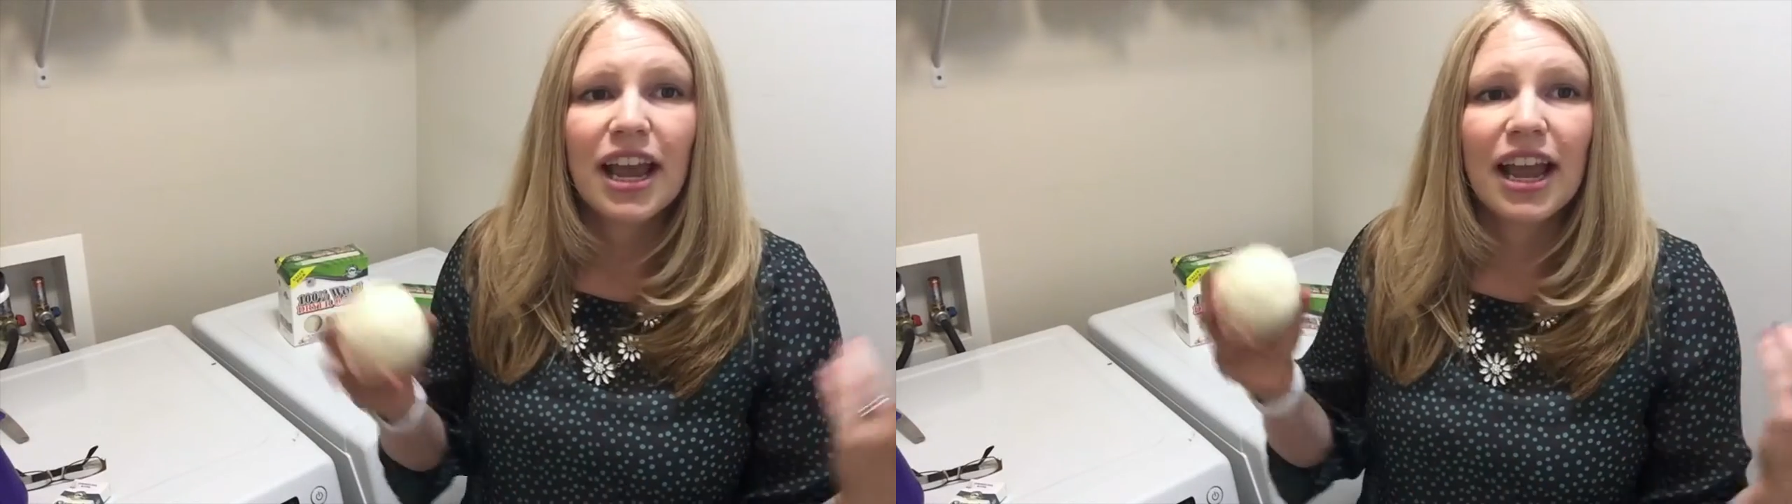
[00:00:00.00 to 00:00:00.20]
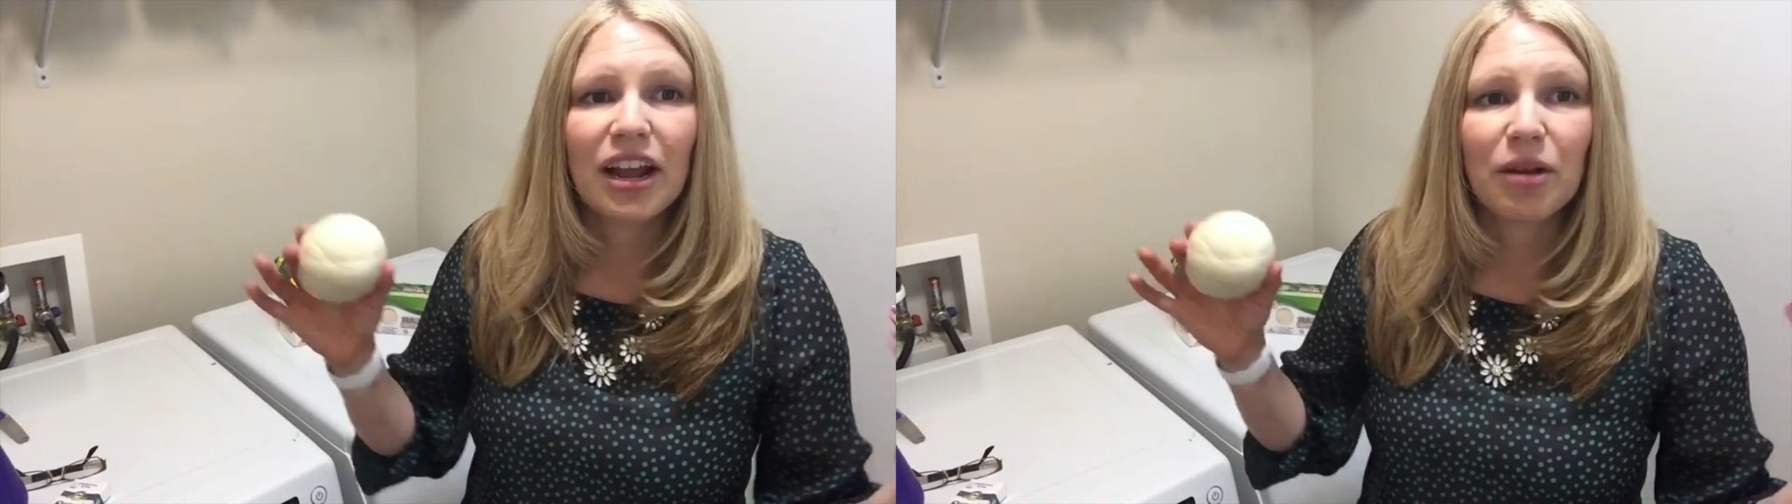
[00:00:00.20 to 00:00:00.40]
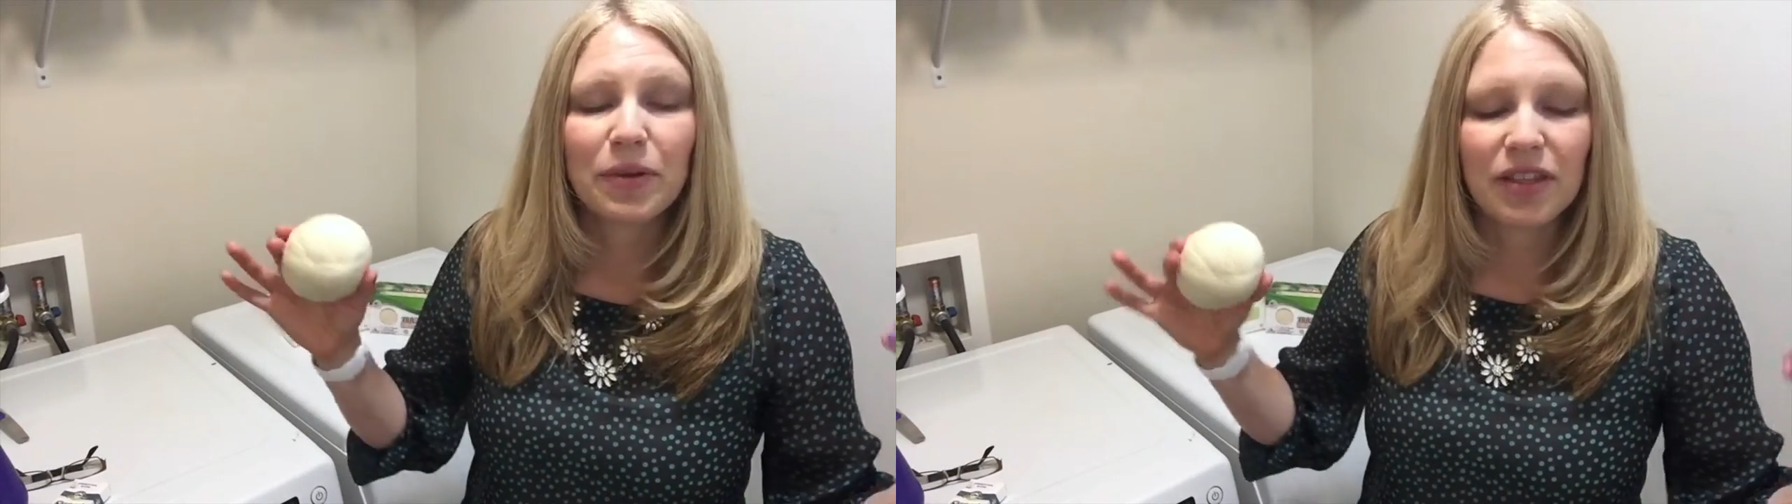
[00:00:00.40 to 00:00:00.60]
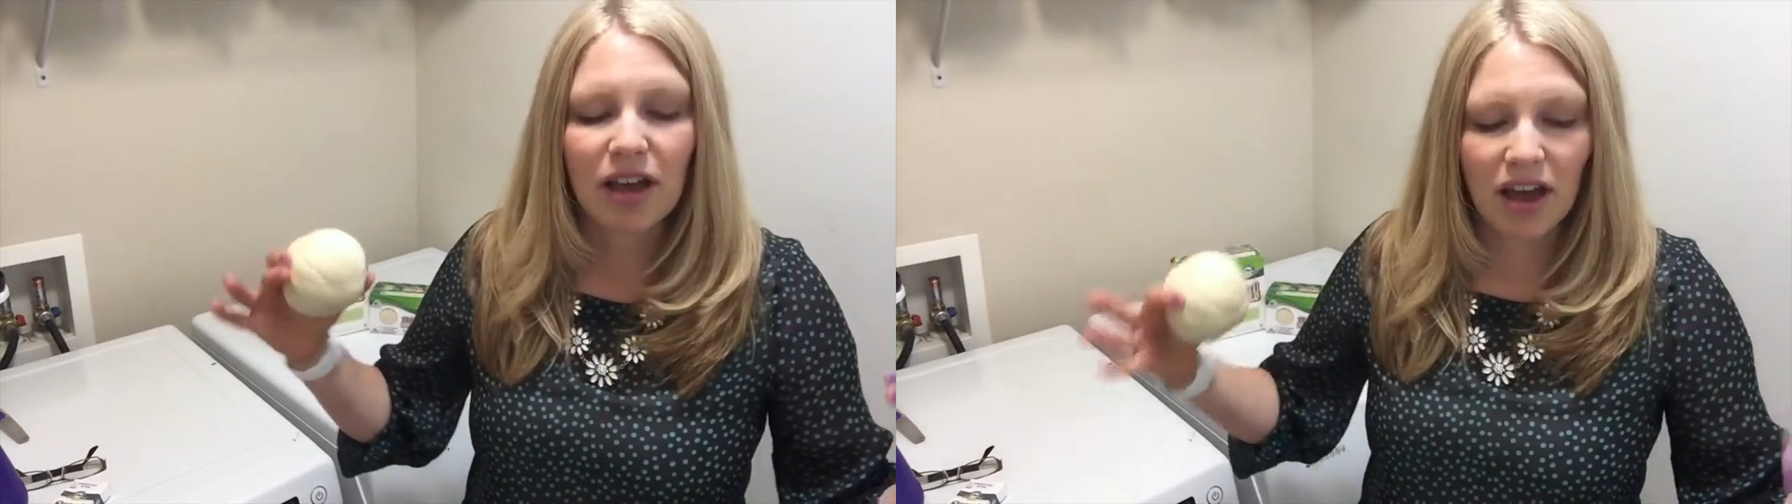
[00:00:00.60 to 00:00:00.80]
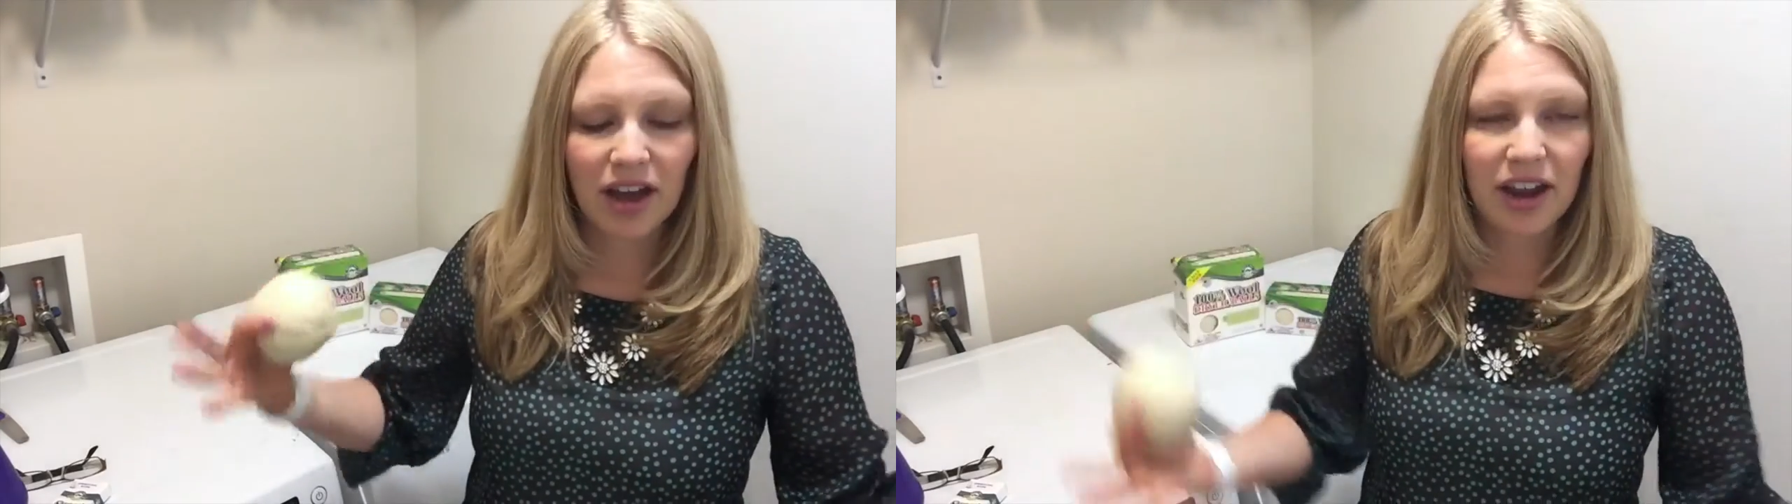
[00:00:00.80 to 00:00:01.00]
and helping the
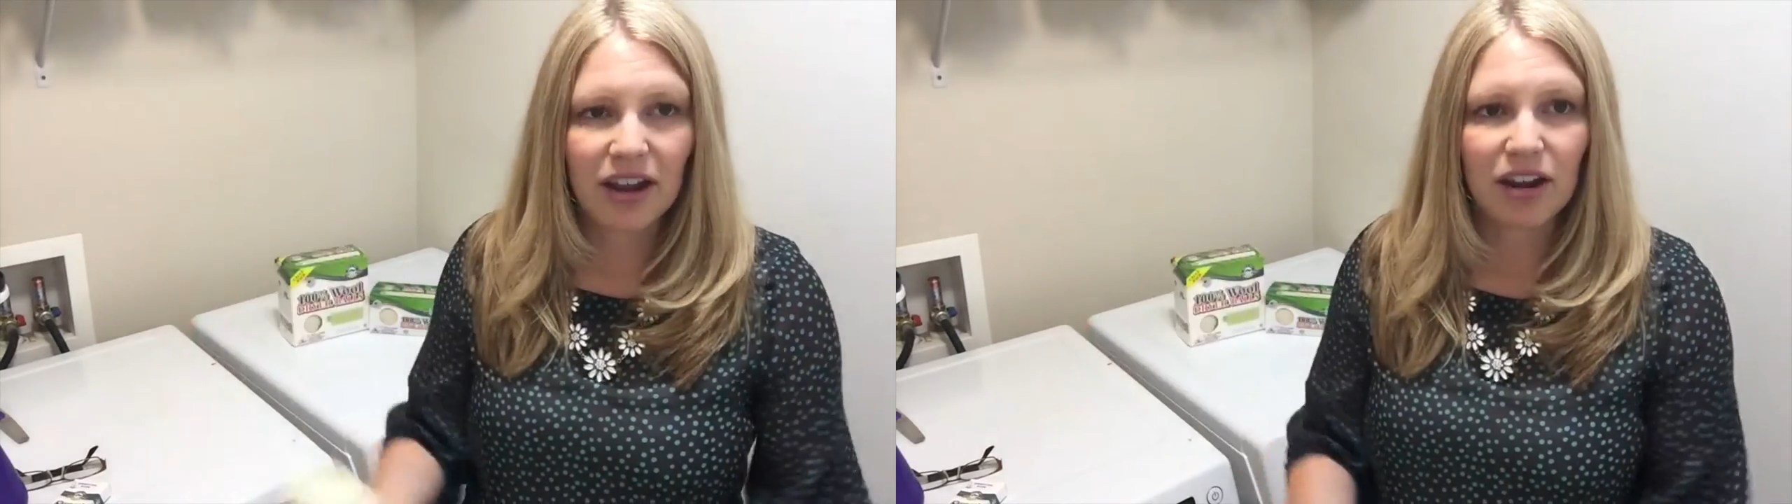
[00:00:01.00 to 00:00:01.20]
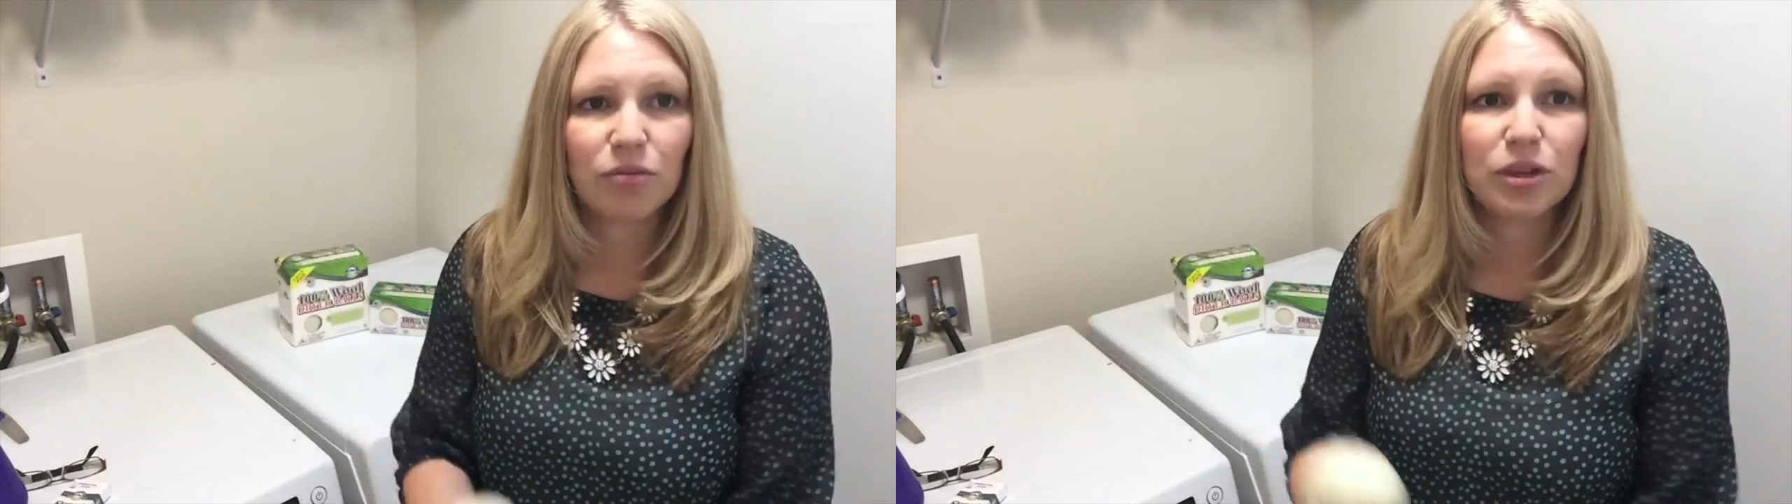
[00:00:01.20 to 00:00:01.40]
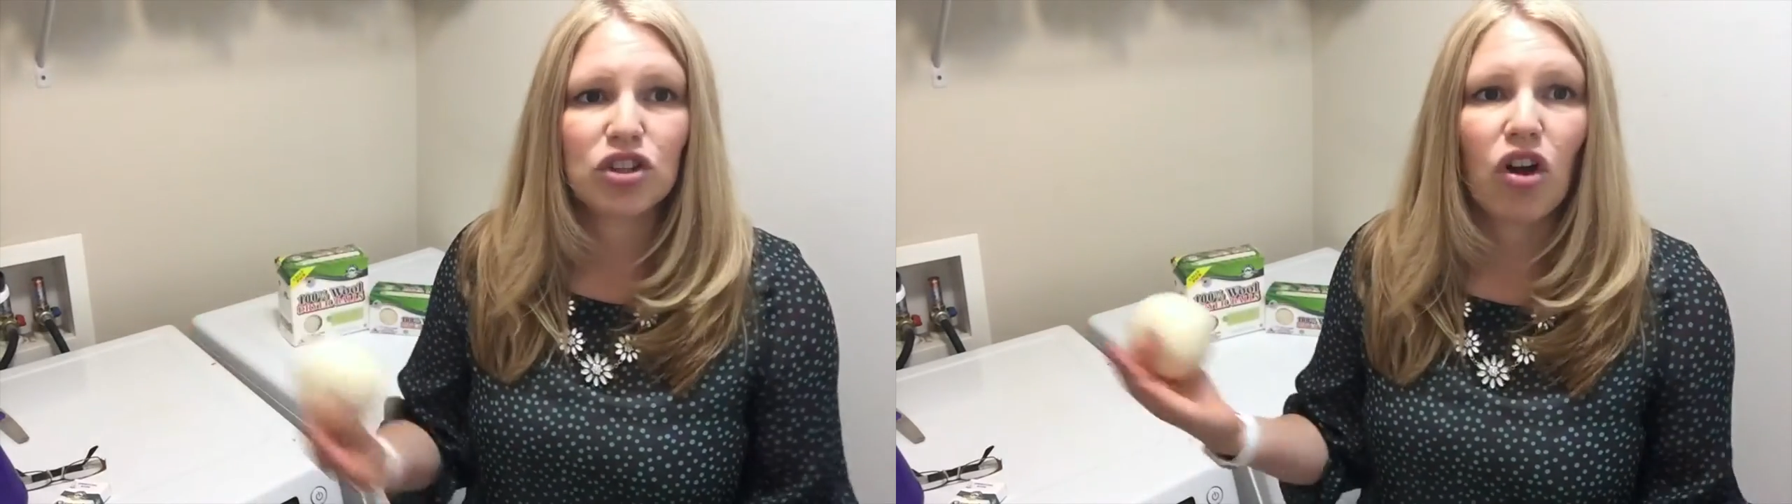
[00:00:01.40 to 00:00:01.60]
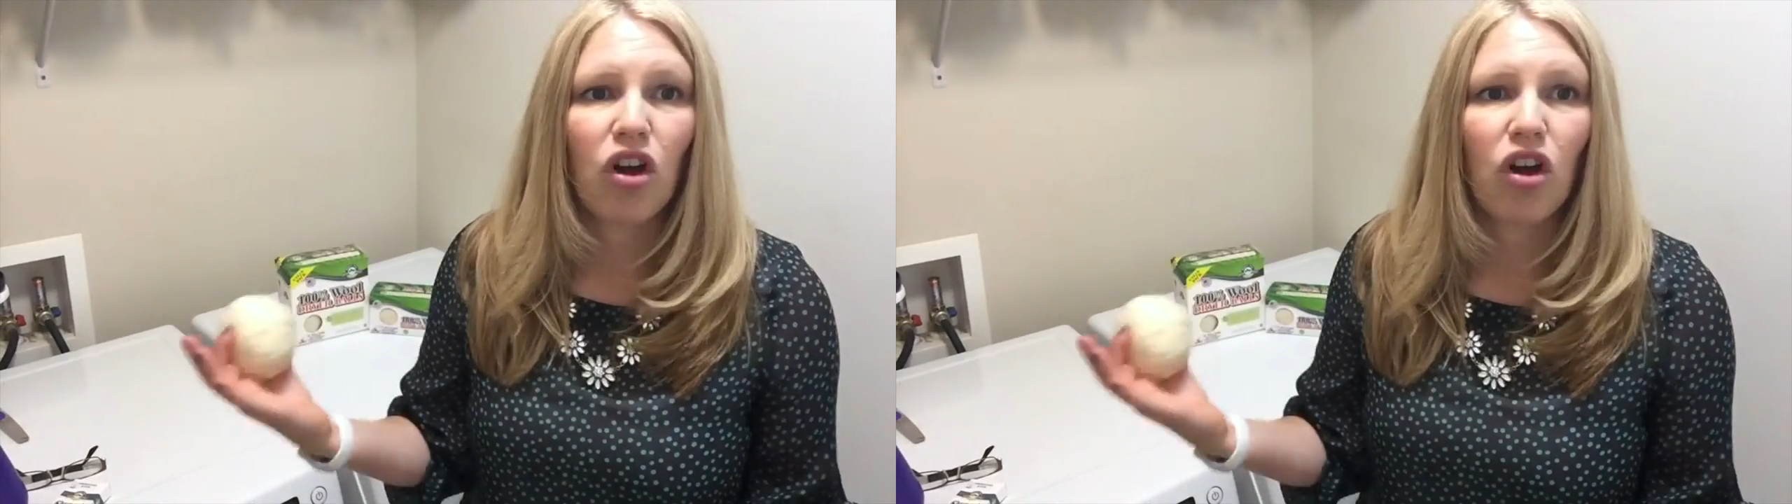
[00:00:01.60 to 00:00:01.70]
hot air reach